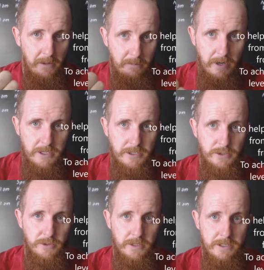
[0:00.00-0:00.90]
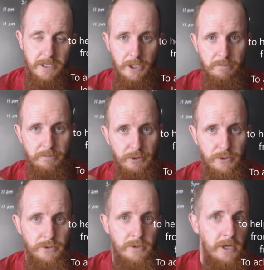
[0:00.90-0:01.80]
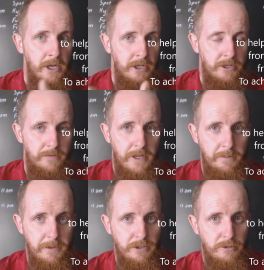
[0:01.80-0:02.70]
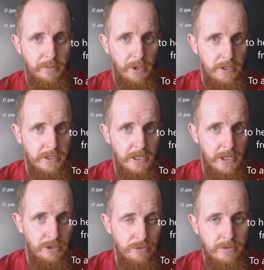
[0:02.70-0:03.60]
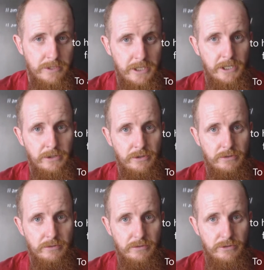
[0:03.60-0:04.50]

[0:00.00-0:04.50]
my stories, help you develop into the person that you said